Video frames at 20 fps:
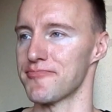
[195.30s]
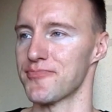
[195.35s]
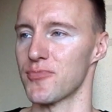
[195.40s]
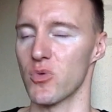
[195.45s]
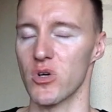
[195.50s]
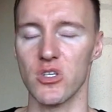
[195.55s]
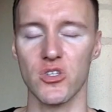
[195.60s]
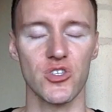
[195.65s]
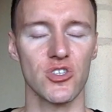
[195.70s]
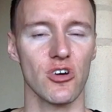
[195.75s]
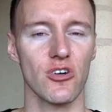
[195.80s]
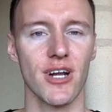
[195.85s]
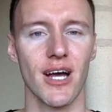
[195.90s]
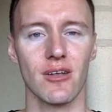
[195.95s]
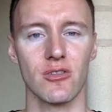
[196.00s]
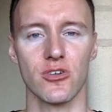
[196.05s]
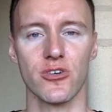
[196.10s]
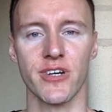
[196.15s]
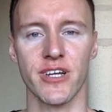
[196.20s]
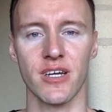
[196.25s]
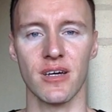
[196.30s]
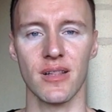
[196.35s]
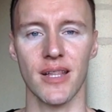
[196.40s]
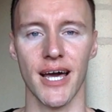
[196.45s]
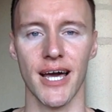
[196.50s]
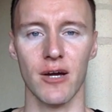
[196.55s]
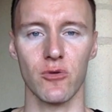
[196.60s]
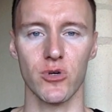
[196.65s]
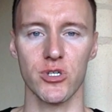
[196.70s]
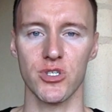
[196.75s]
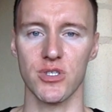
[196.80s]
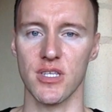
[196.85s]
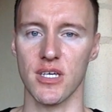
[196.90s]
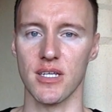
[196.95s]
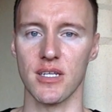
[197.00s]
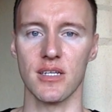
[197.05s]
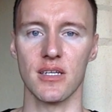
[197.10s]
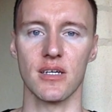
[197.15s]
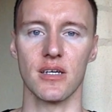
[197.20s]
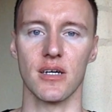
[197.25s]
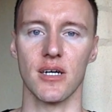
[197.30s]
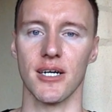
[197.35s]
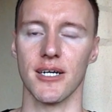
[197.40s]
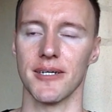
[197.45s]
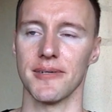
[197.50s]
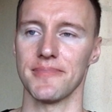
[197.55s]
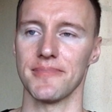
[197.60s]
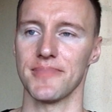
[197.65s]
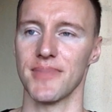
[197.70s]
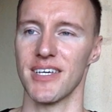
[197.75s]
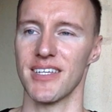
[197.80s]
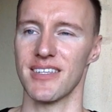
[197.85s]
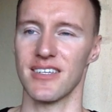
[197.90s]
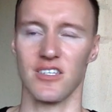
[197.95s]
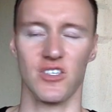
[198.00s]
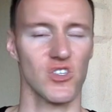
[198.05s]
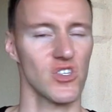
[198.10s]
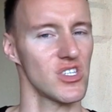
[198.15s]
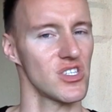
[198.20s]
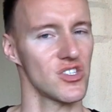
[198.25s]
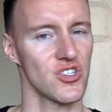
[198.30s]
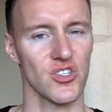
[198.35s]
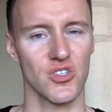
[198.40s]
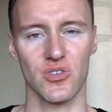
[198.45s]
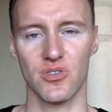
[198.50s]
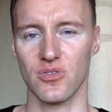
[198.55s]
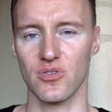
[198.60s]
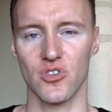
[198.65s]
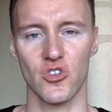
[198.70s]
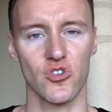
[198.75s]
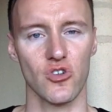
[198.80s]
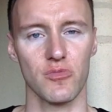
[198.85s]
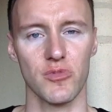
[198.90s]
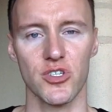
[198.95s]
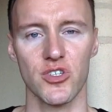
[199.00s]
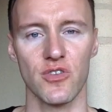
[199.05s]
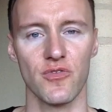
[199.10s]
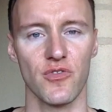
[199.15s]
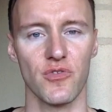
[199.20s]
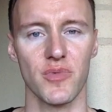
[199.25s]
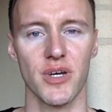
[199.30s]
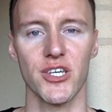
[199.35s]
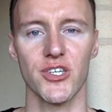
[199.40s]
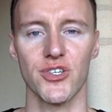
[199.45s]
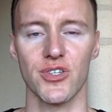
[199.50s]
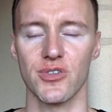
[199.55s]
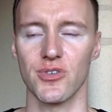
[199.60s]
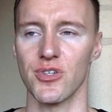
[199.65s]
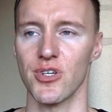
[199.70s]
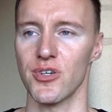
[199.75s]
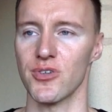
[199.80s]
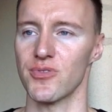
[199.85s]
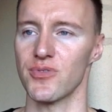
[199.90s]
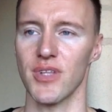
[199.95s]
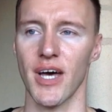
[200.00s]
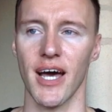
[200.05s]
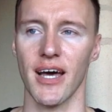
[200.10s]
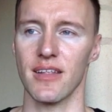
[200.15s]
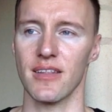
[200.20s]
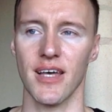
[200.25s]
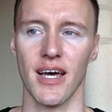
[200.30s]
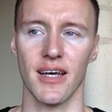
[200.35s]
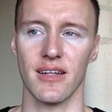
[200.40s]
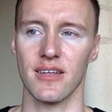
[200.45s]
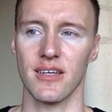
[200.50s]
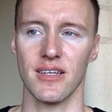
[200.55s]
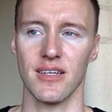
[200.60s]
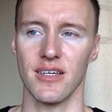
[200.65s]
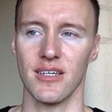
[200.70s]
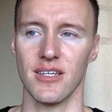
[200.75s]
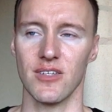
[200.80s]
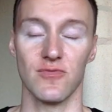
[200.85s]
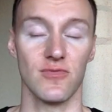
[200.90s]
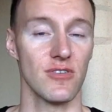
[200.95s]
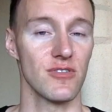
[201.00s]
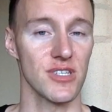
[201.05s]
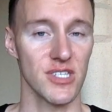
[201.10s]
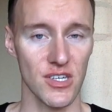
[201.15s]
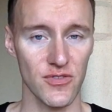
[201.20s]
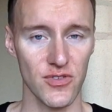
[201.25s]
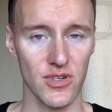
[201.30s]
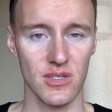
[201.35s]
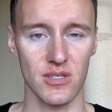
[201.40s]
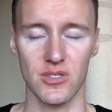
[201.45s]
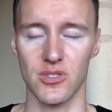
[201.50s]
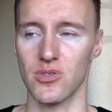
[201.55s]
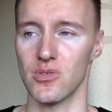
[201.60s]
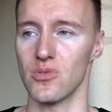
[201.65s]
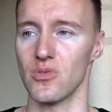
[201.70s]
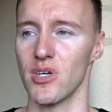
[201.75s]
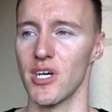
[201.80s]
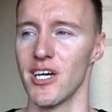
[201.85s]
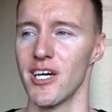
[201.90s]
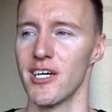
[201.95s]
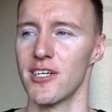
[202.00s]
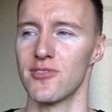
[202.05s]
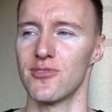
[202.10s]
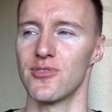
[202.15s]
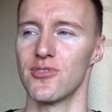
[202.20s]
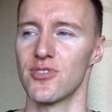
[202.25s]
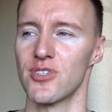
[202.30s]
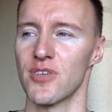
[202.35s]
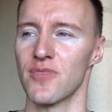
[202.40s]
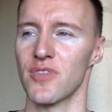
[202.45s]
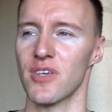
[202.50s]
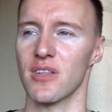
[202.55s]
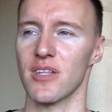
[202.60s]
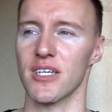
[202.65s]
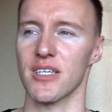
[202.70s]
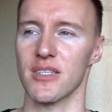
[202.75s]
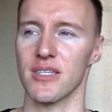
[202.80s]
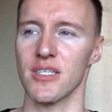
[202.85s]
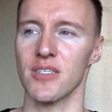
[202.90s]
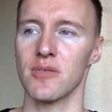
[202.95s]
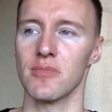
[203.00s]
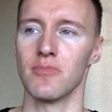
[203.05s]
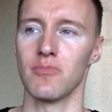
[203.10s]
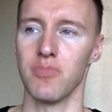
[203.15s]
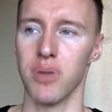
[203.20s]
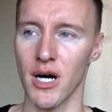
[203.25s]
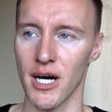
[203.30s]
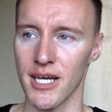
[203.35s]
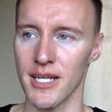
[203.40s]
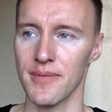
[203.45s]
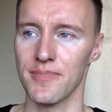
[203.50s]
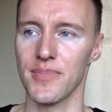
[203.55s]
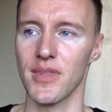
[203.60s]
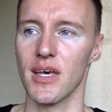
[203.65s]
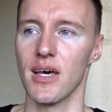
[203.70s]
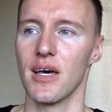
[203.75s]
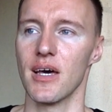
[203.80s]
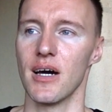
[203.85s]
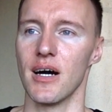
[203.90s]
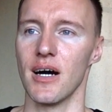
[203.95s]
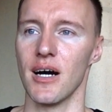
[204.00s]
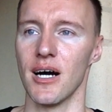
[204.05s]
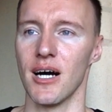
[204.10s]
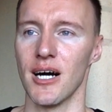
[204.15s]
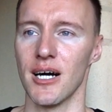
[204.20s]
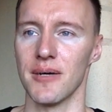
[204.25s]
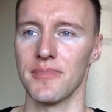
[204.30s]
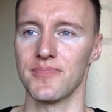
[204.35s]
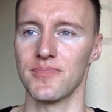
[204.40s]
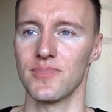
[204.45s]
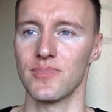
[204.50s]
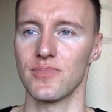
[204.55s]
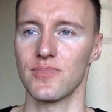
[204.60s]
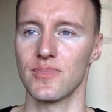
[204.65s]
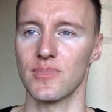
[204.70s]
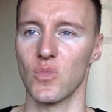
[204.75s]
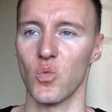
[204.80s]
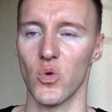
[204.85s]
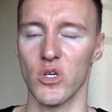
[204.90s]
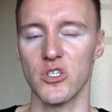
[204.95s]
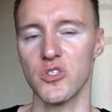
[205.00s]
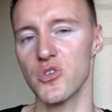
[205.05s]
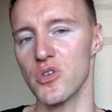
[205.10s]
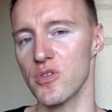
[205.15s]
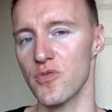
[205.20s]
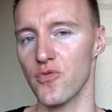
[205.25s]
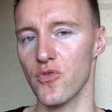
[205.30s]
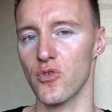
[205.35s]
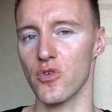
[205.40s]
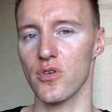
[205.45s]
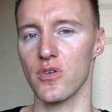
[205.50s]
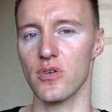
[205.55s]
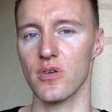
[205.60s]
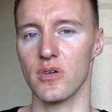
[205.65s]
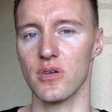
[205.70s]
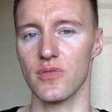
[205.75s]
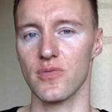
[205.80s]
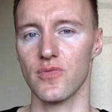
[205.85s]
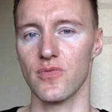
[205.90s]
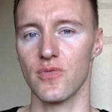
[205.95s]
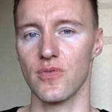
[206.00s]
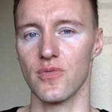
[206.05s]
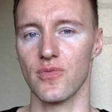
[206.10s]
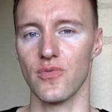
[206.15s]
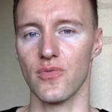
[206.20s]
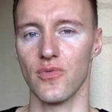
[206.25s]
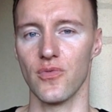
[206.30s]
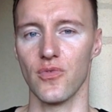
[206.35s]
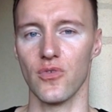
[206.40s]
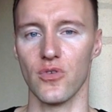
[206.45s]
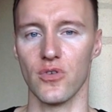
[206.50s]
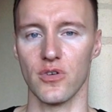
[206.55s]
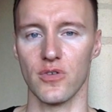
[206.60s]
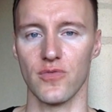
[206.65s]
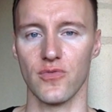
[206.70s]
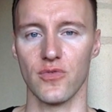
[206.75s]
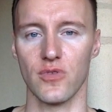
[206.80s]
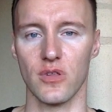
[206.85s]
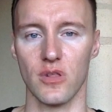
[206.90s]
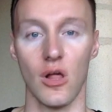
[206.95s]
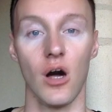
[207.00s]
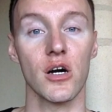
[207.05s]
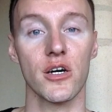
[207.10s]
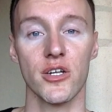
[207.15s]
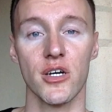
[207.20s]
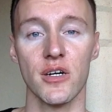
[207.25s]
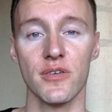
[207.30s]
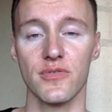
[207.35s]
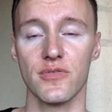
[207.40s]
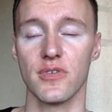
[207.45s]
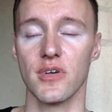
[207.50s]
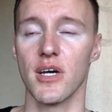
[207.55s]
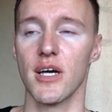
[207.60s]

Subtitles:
when you start out learning a language, then it's just so much information, that it's very difficult to do something like this. But when you do it for long enough,